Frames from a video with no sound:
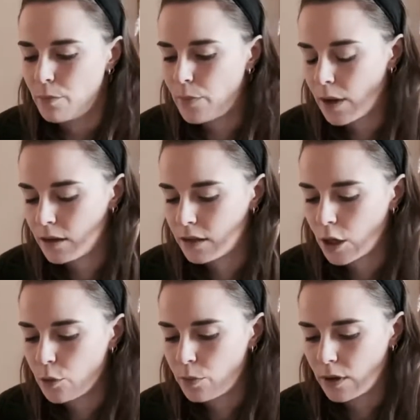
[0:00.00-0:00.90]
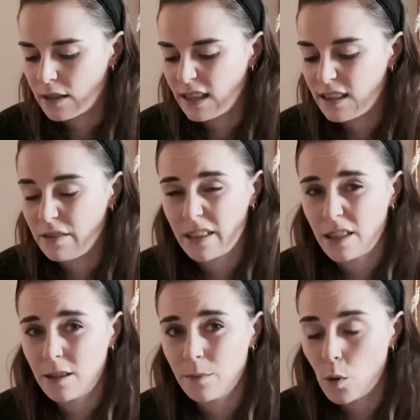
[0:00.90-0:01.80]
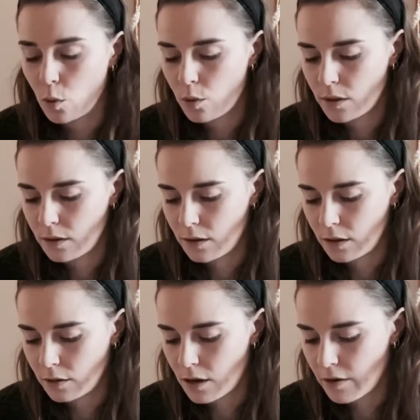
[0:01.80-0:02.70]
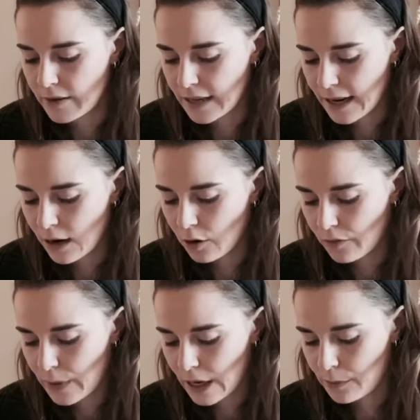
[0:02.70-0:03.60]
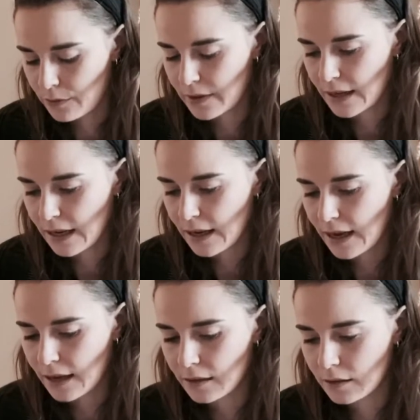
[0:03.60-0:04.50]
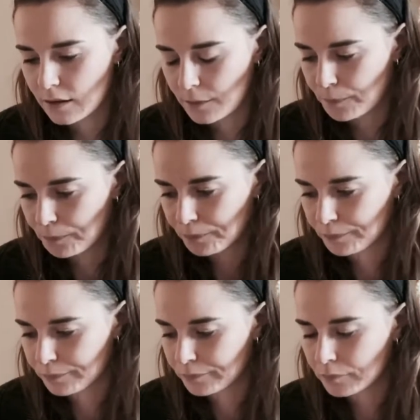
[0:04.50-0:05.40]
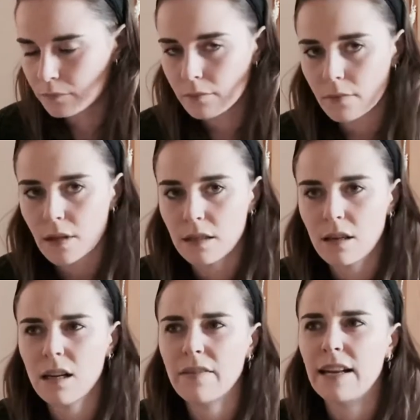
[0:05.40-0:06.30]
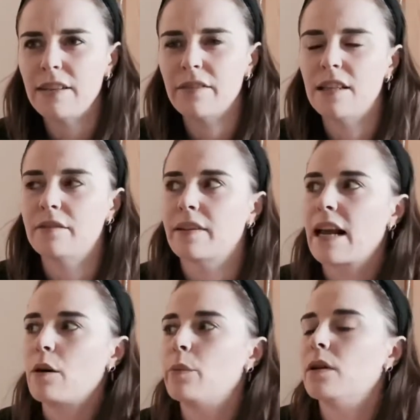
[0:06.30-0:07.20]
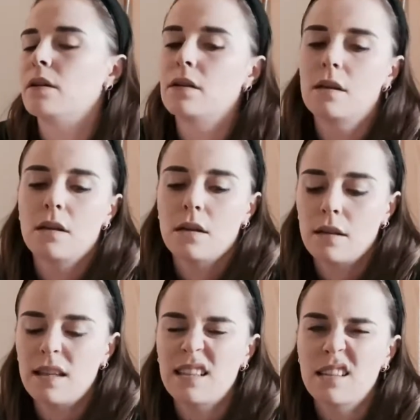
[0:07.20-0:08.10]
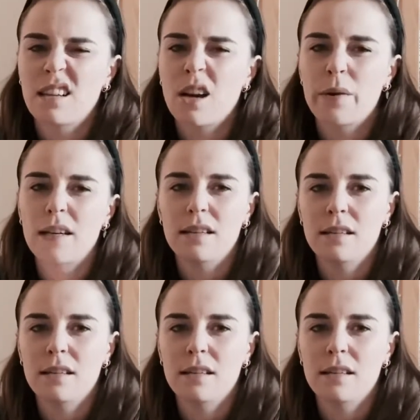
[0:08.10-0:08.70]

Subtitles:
But as a notebook it's actually very small, you can't really get a lot of paper in there, and it's kind of handy for this for now, but this can go in